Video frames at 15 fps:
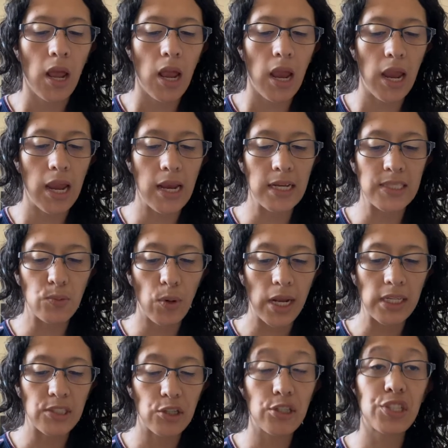and when I
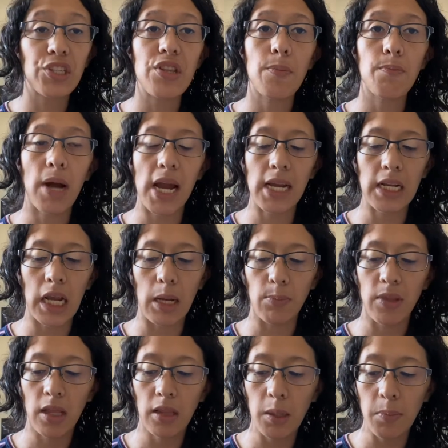searched them by name, the
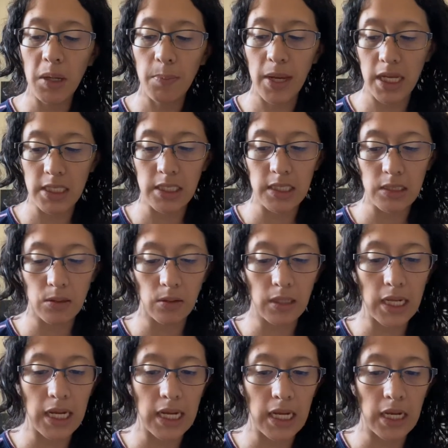lippy pencil
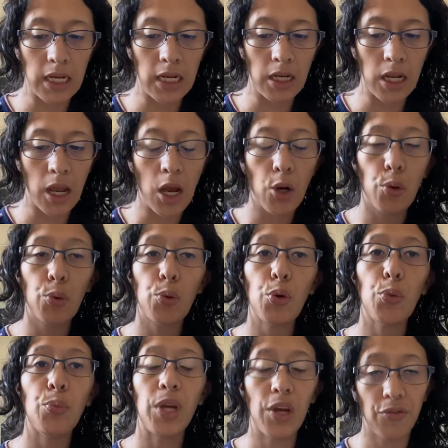in Cool
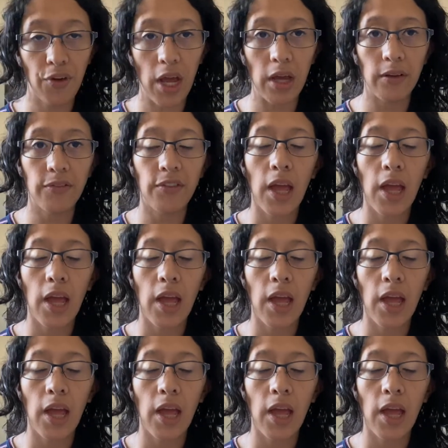BFF